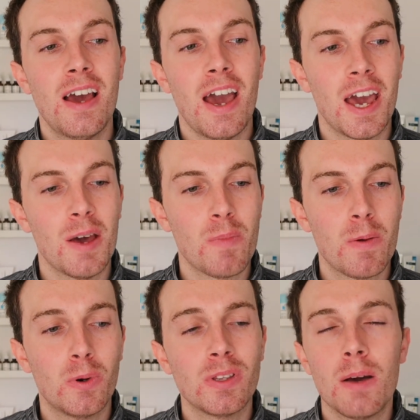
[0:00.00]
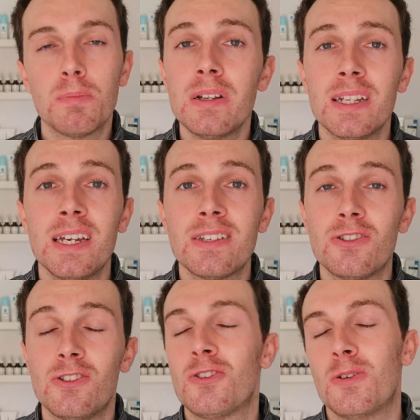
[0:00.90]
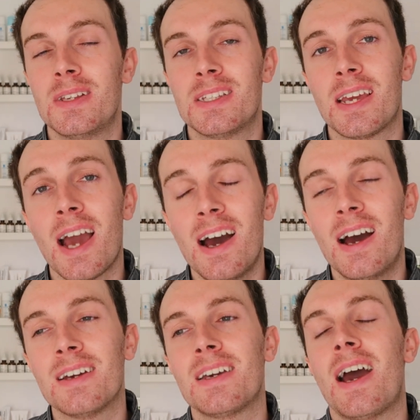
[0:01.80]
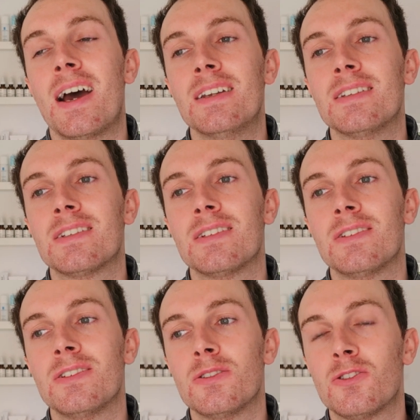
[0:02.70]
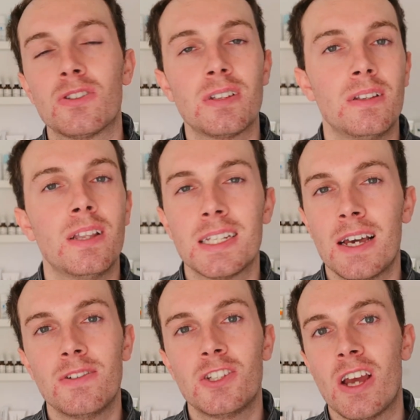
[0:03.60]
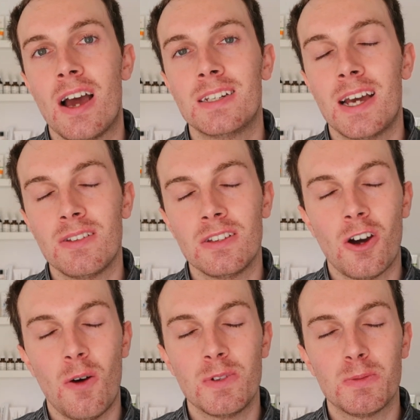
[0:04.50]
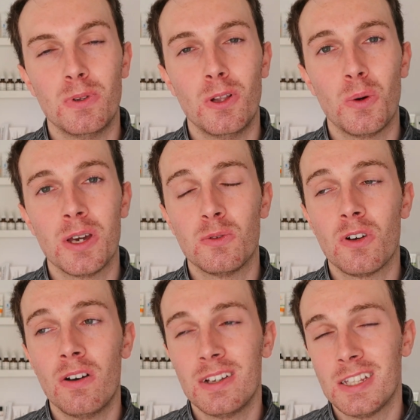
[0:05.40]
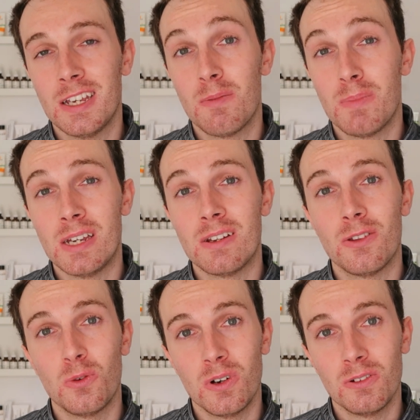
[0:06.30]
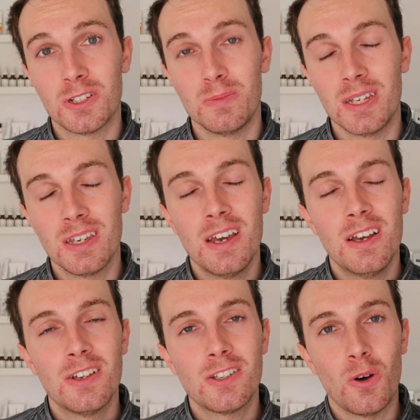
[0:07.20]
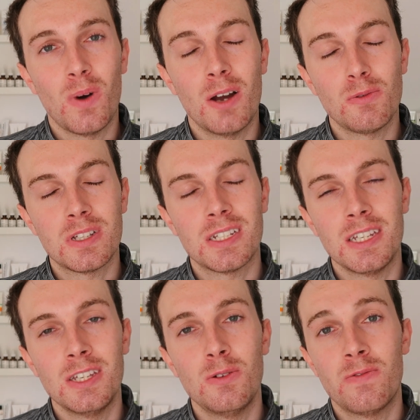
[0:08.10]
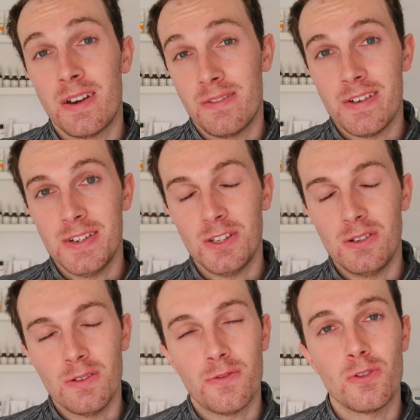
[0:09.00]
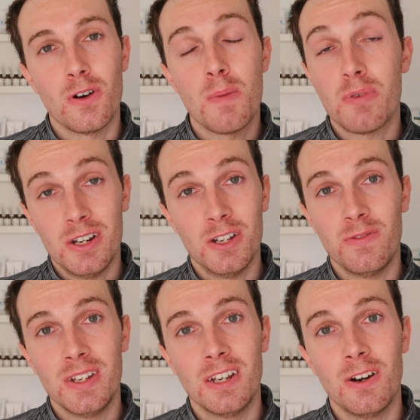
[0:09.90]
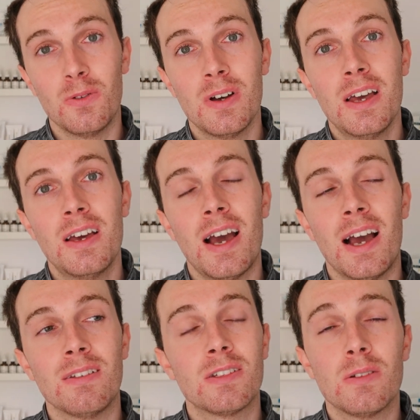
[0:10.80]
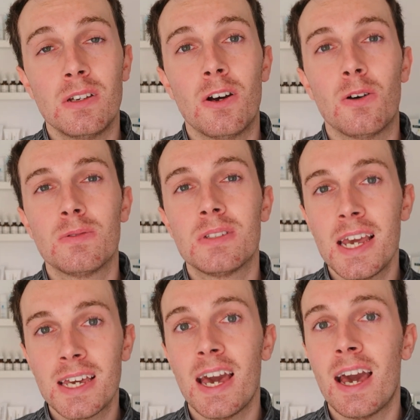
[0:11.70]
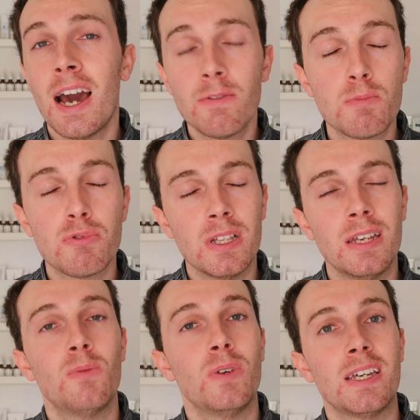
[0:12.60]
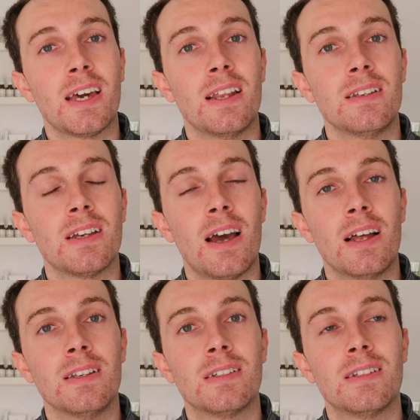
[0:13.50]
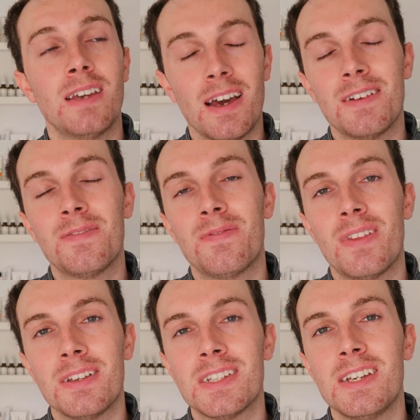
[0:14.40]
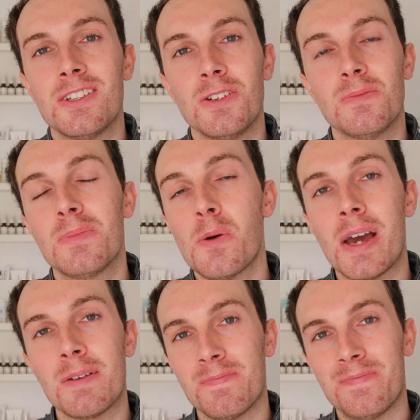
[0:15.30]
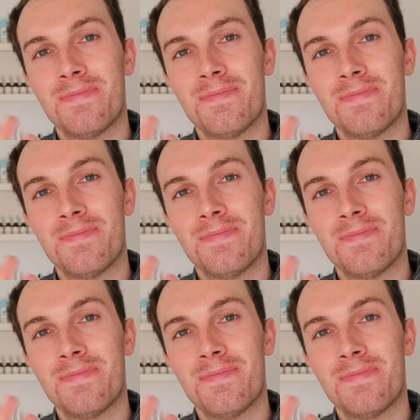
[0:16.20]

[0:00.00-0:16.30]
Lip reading: But yeah, please do come and say hi and just let's have a chat down in the comments below. It would honestly mean the world to me. So I will see you very, very soon for a brand new video, and you know, take care, have a brilliant weekend, and yeah, I'll see you soon. Bye bye.